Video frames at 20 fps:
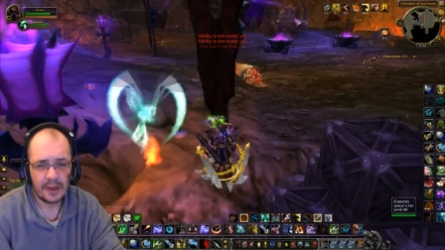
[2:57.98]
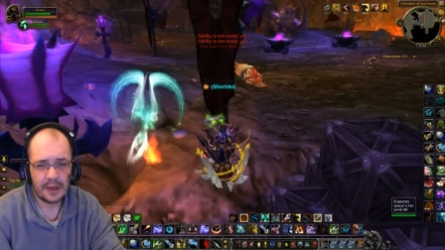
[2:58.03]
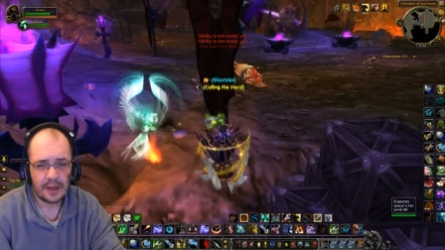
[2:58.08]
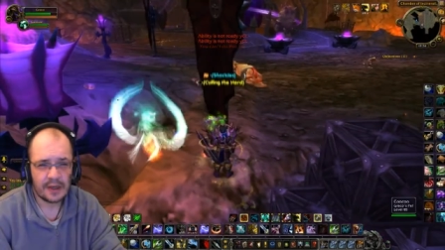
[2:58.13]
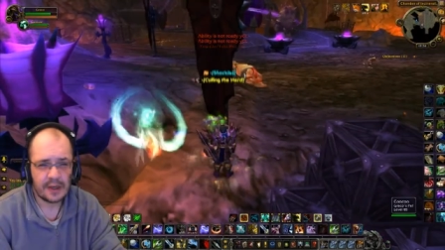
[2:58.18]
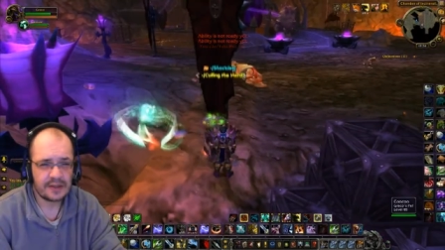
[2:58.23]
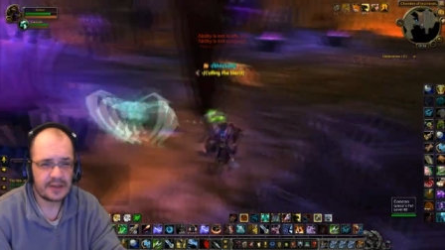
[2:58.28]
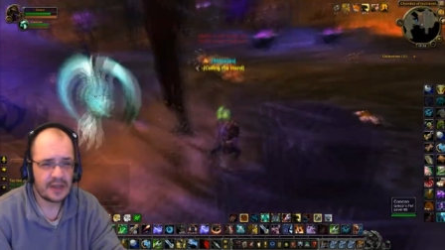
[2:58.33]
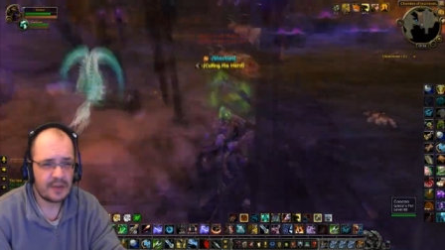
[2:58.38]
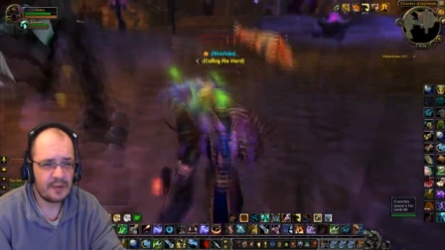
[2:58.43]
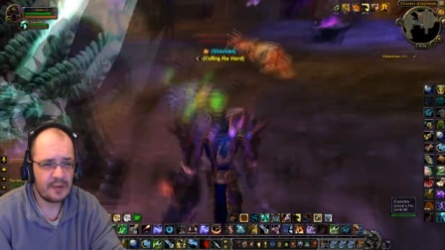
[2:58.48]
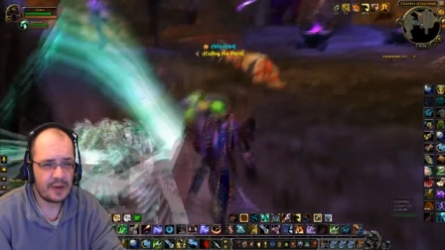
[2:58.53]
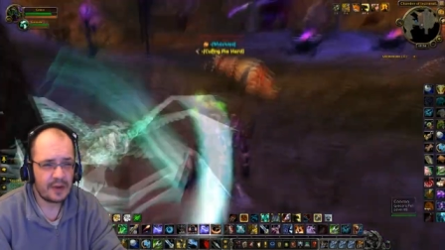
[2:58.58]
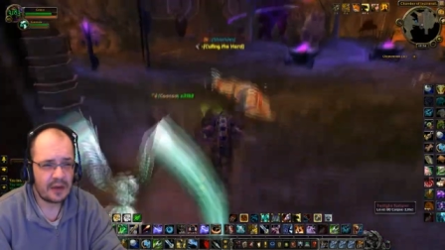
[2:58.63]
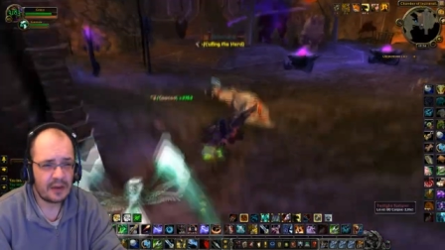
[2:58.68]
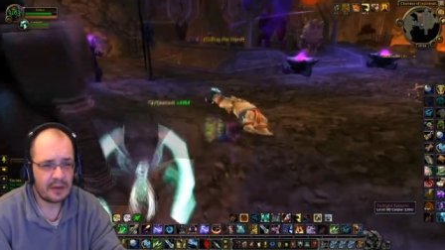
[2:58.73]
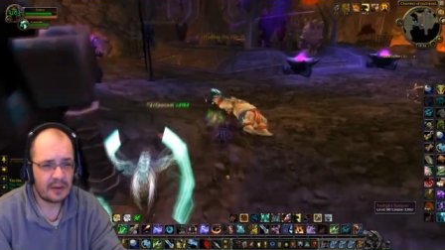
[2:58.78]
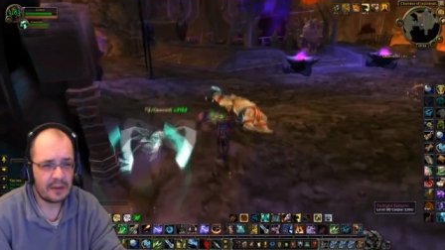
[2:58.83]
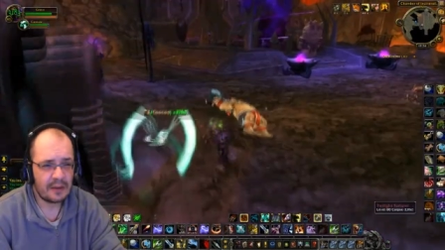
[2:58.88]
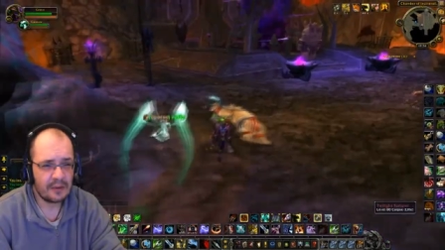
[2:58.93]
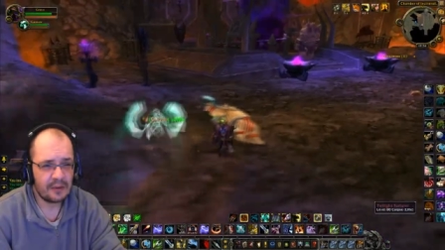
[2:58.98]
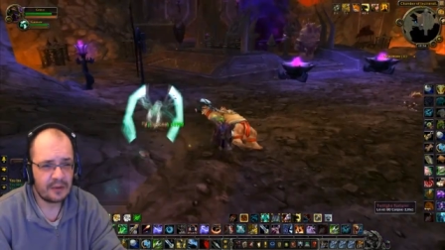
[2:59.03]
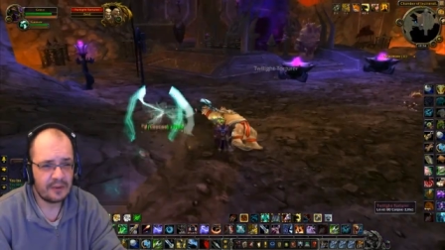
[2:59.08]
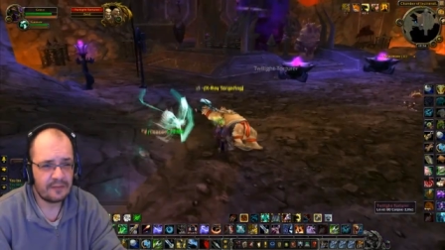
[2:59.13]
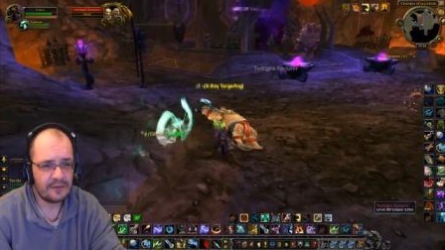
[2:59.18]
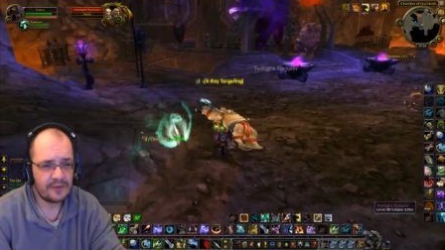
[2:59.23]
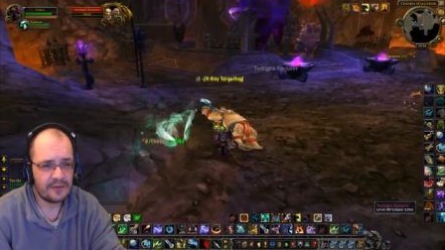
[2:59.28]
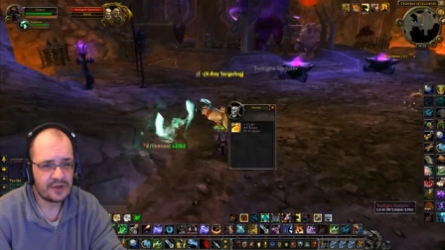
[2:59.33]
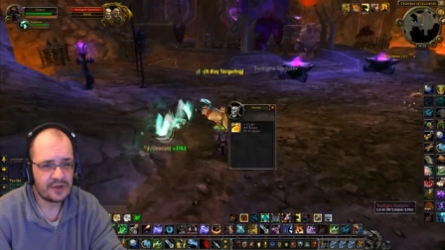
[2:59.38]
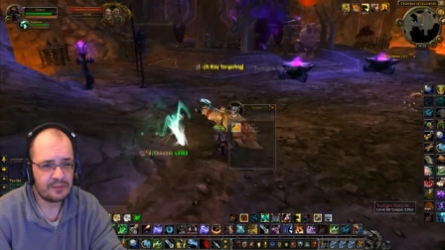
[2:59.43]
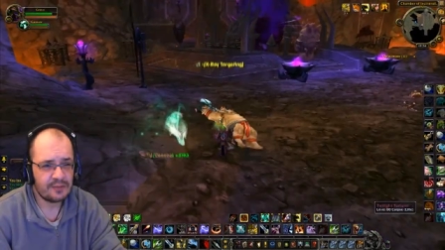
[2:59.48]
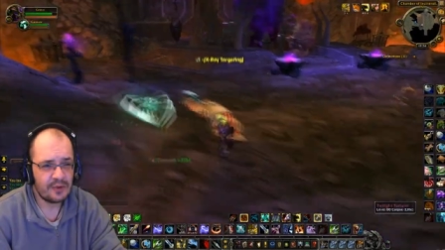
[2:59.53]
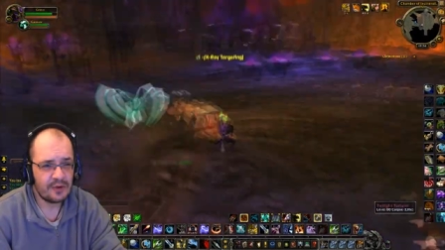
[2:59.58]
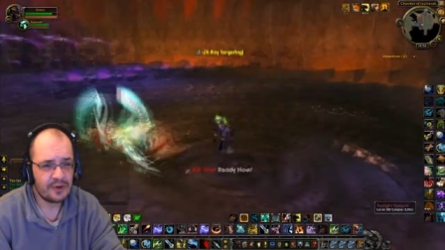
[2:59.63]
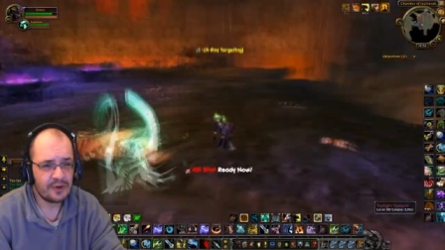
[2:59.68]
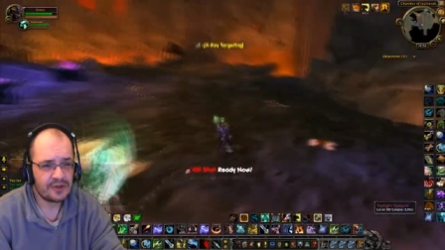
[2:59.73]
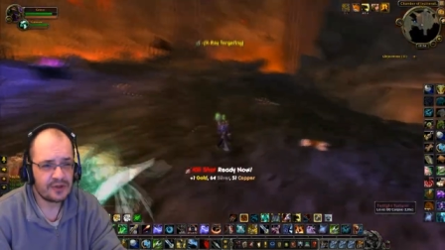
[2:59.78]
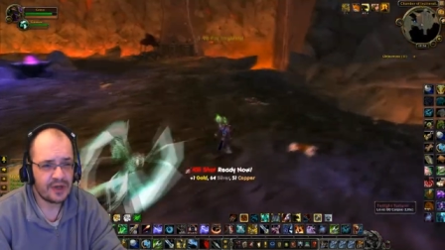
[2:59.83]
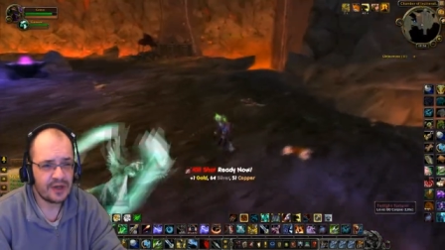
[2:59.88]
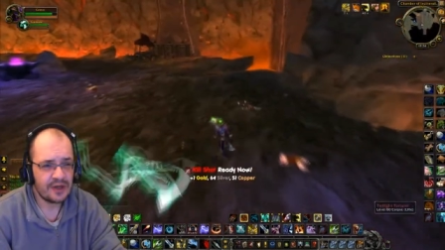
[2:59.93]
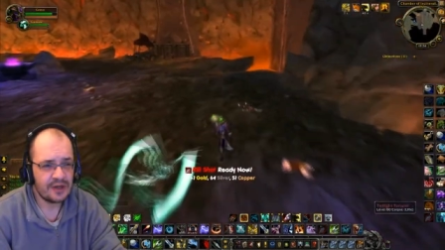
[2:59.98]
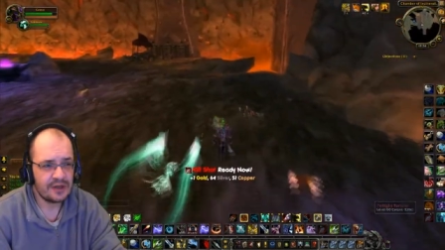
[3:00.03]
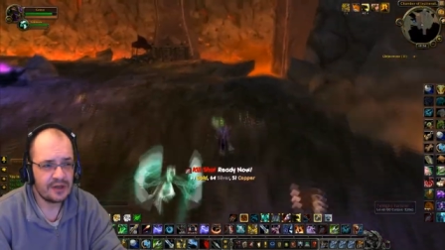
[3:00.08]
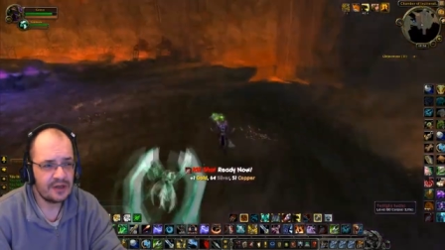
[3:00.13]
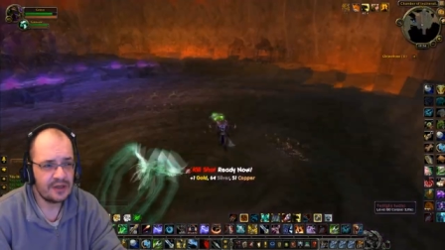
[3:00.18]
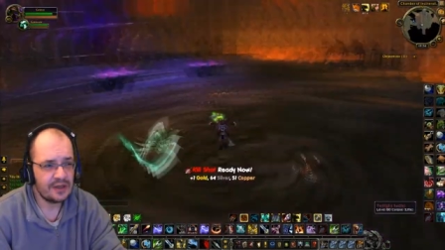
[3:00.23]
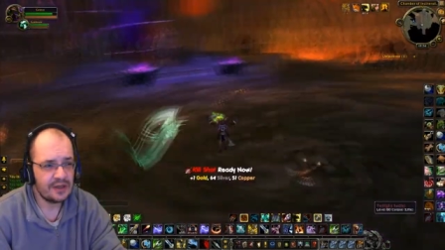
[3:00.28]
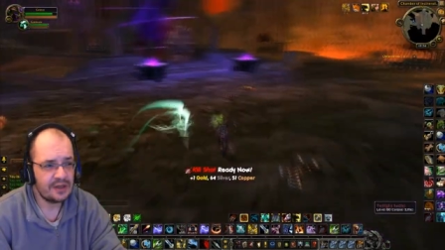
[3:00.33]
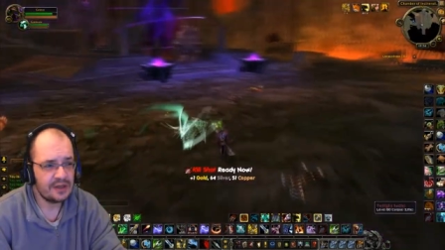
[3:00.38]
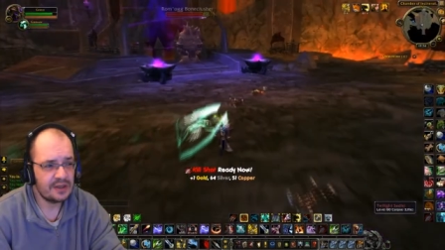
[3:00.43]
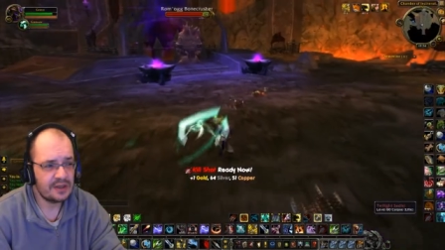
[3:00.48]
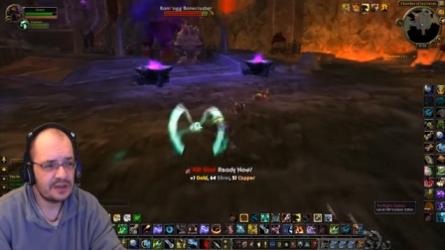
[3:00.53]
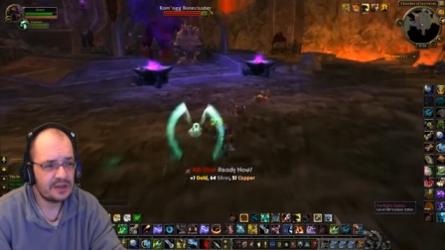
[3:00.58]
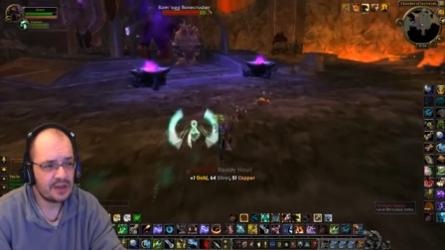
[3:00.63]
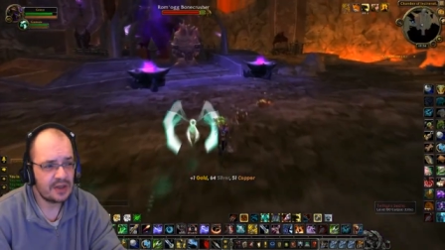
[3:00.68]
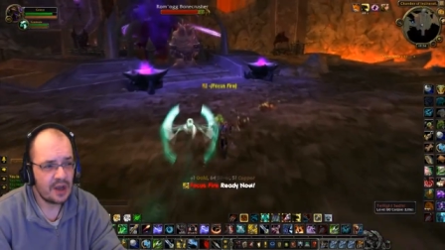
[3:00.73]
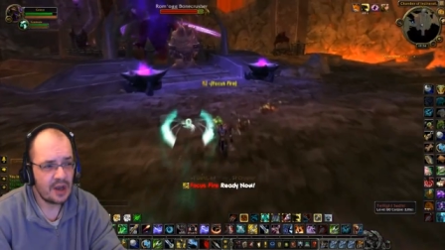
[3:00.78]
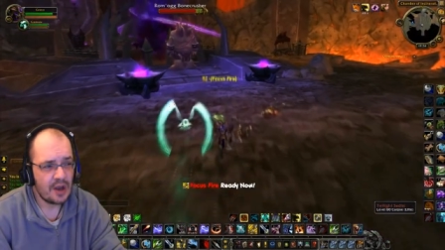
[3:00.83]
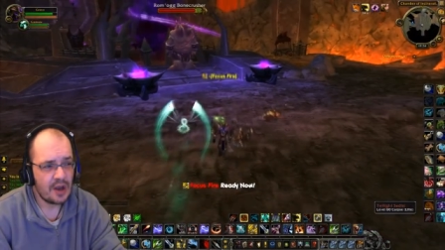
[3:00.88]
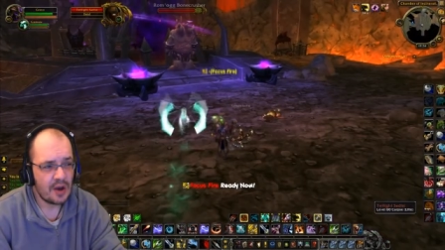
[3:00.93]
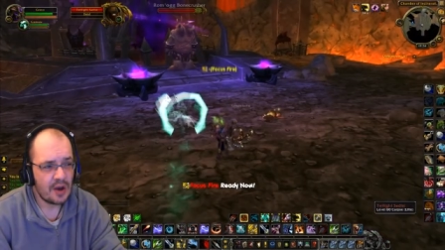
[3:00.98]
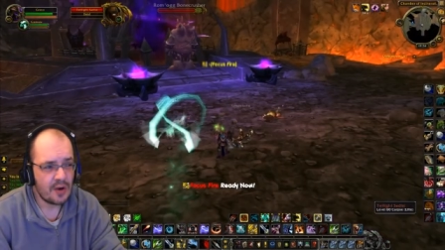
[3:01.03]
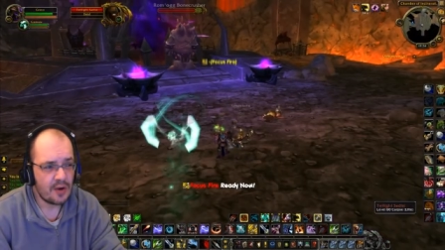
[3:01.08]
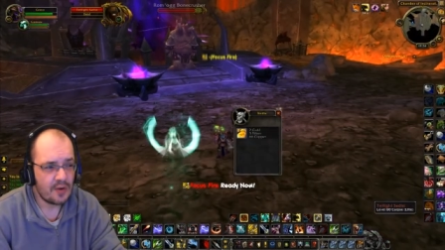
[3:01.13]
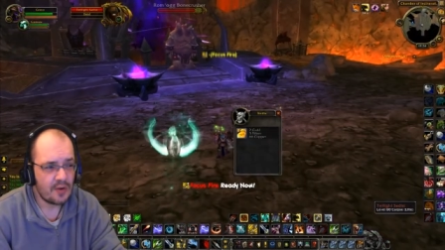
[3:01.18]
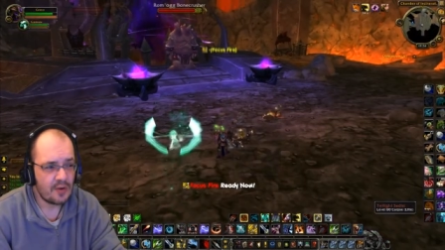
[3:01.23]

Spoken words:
Right guys, now we're coming up to the first boss, and he is